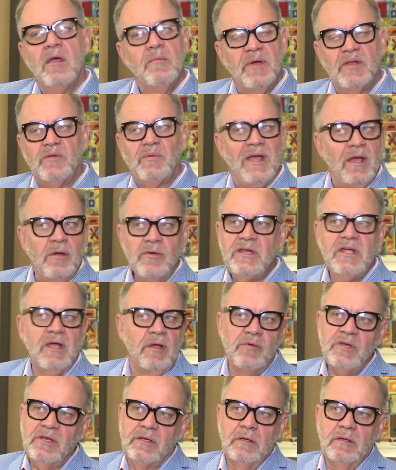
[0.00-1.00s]
But we're
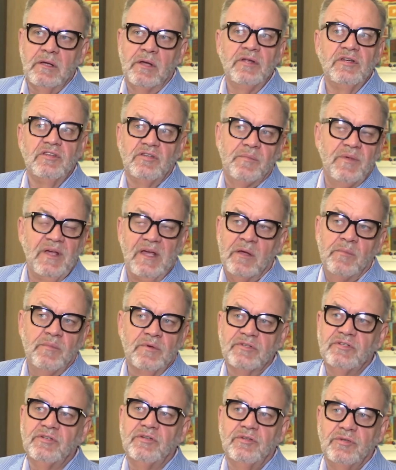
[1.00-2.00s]
only going to be
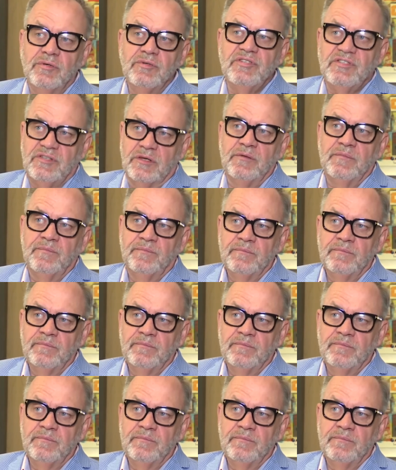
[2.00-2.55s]
able to do so